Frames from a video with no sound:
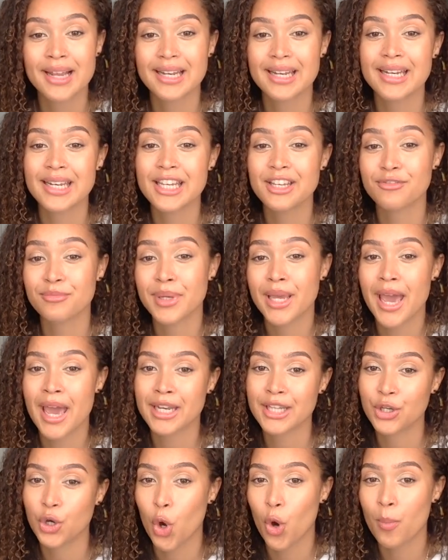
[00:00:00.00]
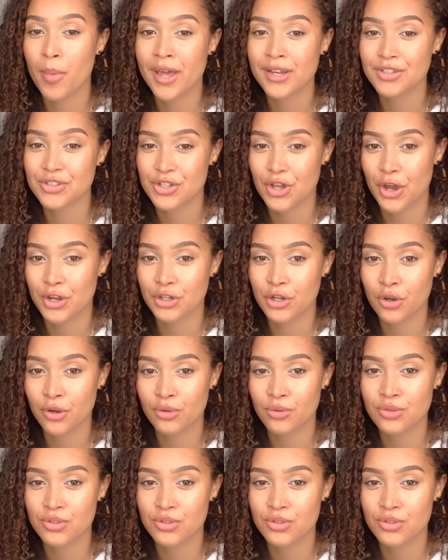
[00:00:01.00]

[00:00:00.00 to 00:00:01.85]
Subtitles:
Leave me any comments. I know